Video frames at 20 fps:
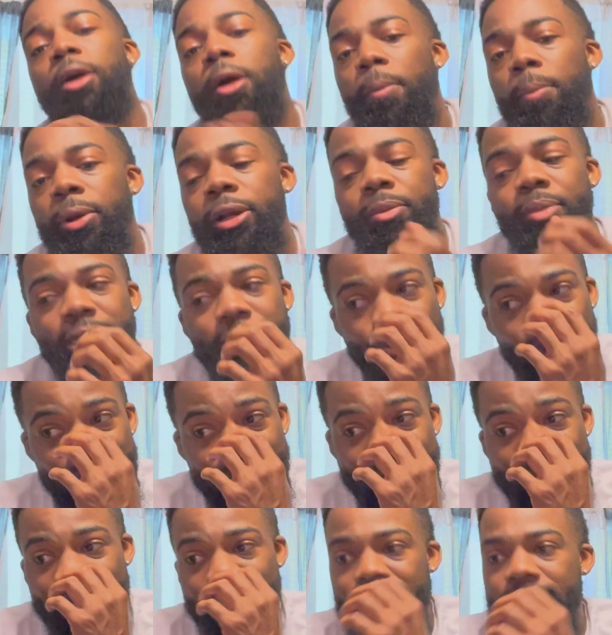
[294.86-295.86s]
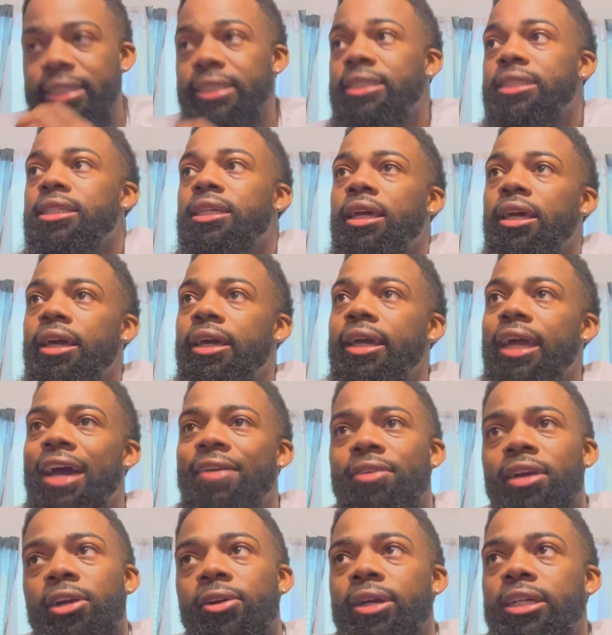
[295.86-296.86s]
Pretty much what I'm saying is,
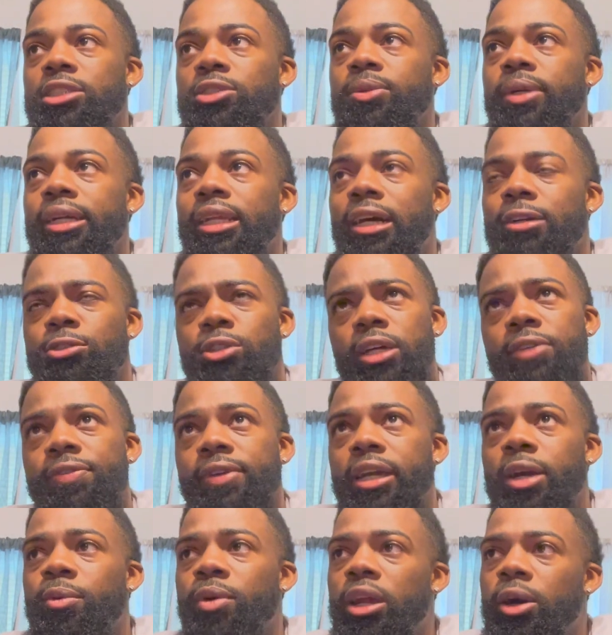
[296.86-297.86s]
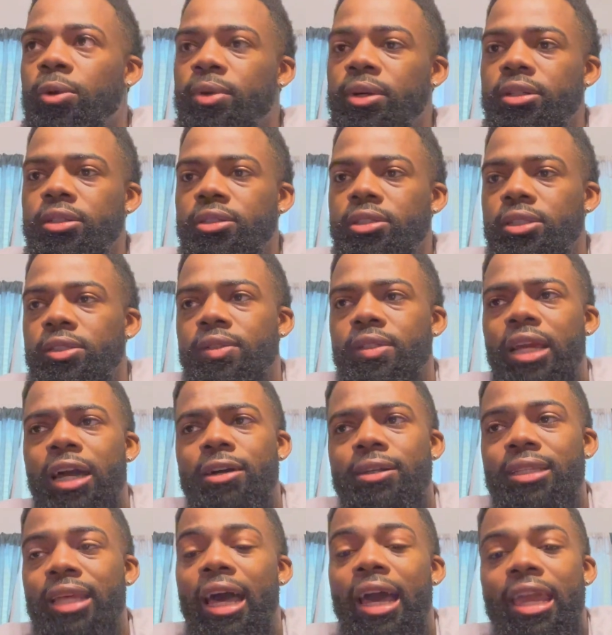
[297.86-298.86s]
after I graduated, I was trying to figure out what I wanted to do. And
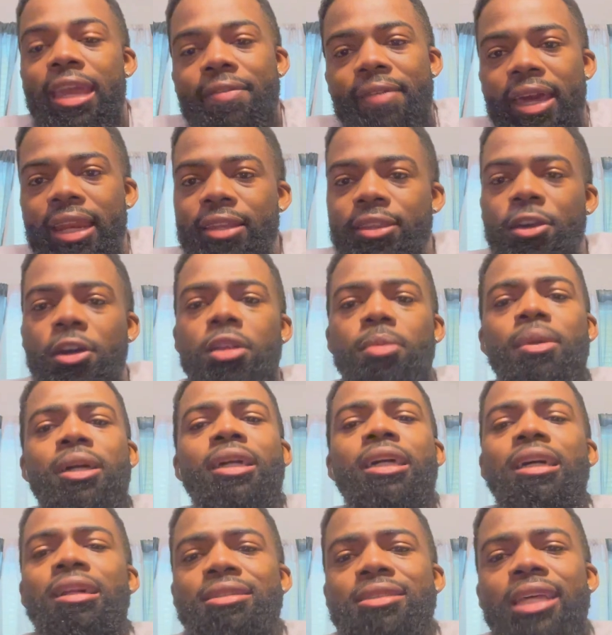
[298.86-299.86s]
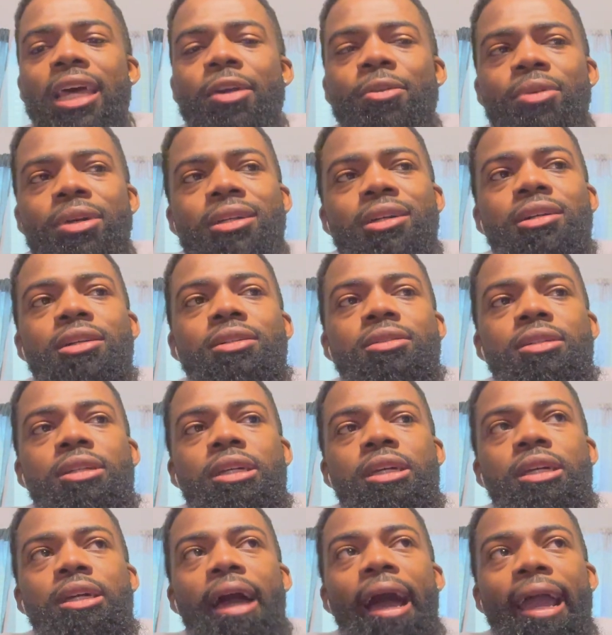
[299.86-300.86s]
I even had a thought in my head. I was like, well,
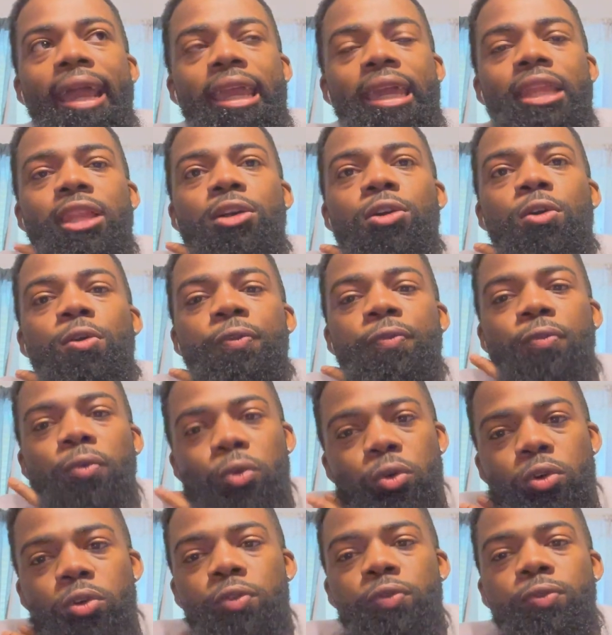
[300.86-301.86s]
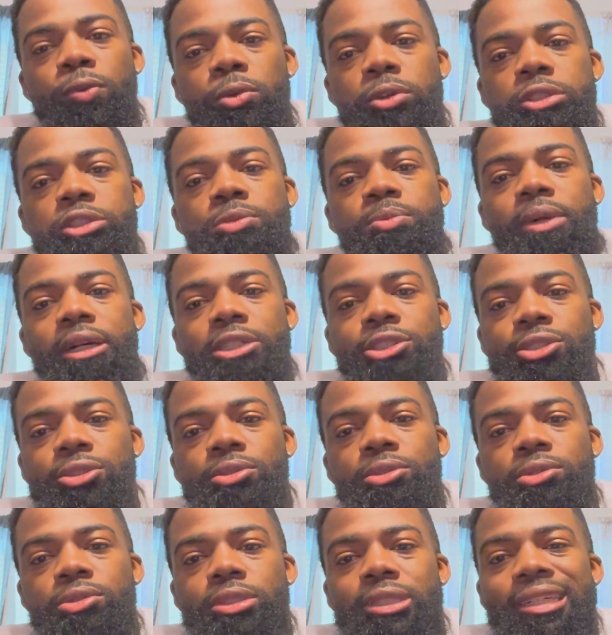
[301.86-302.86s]
I can either go full force with my
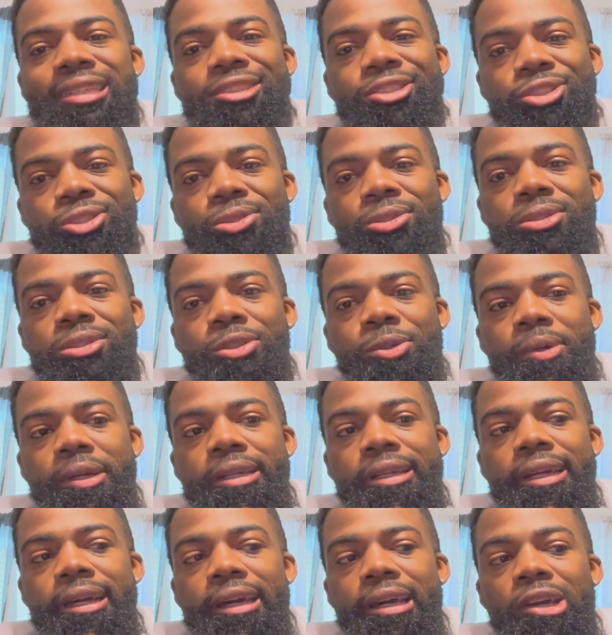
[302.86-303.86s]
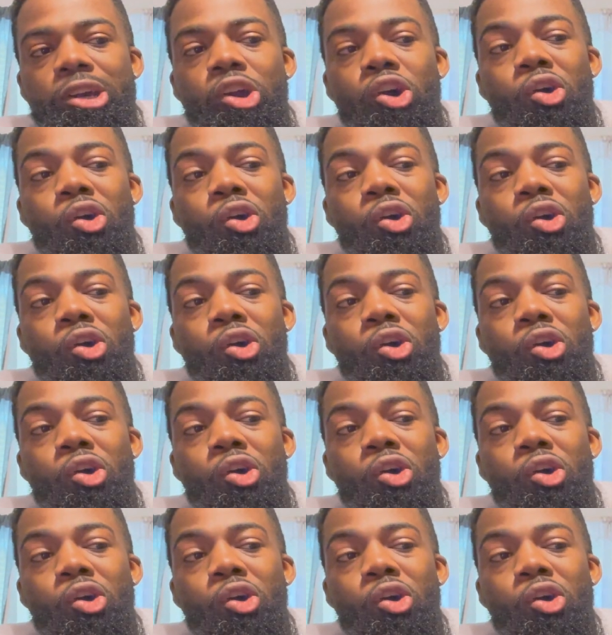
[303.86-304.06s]
shoes, selling shoes and whatnot.